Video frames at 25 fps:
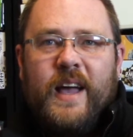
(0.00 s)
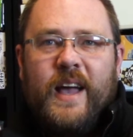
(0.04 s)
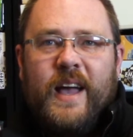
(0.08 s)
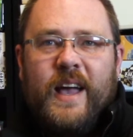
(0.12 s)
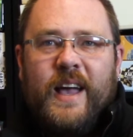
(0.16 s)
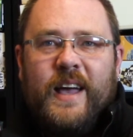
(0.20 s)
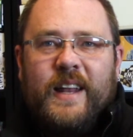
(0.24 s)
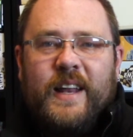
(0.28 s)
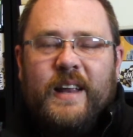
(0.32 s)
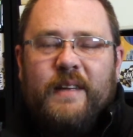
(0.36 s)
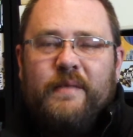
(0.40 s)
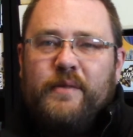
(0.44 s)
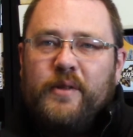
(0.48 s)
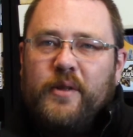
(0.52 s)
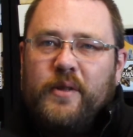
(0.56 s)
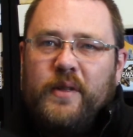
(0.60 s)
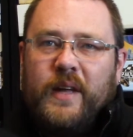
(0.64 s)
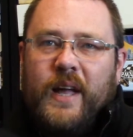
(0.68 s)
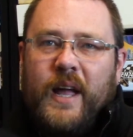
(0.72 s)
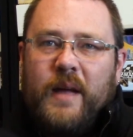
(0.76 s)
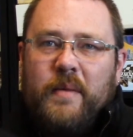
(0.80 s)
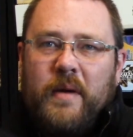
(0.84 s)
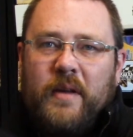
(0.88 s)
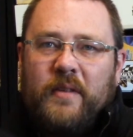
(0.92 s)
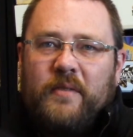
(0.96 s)
And even though the
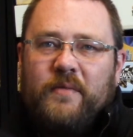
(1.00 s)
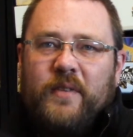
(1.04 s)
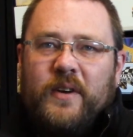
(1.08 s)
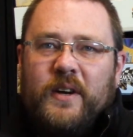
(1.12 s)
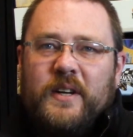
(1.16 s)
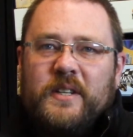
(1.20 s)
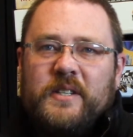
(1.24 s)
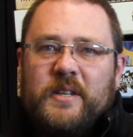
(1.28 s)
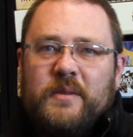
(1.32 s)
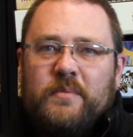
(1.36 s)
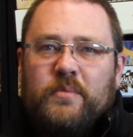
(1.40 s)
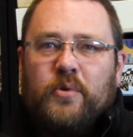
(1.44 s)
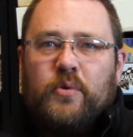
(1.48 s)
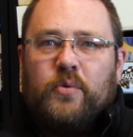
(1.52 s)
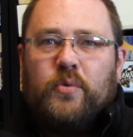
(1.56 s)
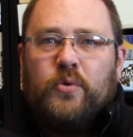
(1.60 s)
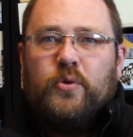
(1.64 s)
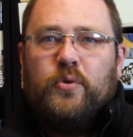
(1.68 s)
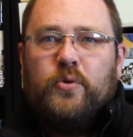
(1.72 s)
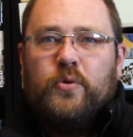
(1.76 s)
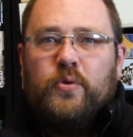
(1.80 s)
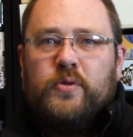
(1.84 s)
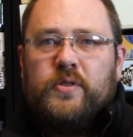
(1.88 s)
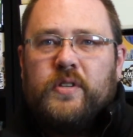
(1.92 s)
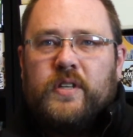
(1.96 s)
game has very simple
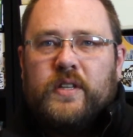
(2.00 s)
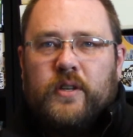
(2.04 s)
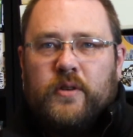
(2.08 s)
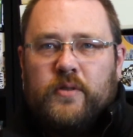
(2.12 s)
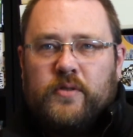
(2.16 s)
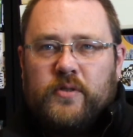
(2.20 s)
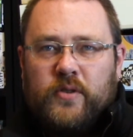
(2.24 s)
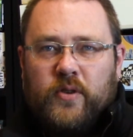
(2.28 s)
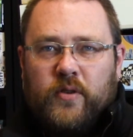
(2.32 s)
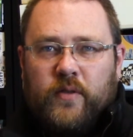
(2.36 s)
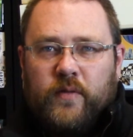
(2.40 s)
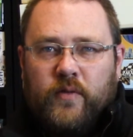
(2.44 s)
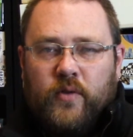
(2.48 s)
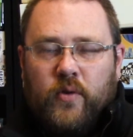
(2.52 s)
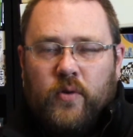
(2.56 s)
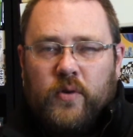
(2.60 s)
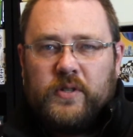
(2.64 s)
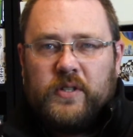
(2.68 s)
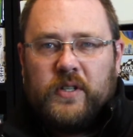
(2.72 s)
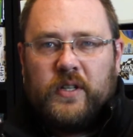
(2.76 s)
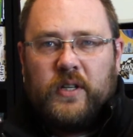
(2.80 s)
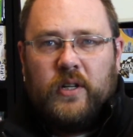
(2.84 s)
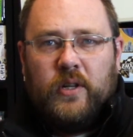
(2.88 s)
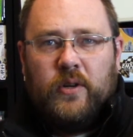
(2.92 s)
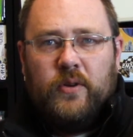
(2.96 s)
rules, and those are of
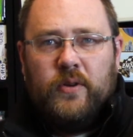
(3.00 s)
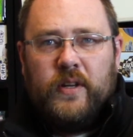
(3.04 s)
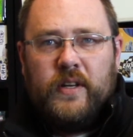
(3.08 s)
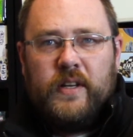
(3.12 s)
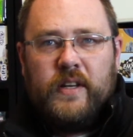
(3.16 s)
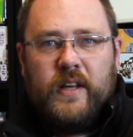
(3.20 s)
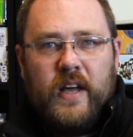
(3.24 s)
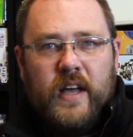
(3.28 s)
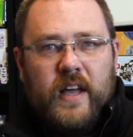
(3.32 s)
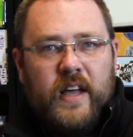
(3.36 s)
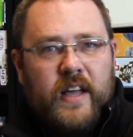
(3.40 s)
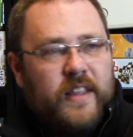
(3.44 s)
course included,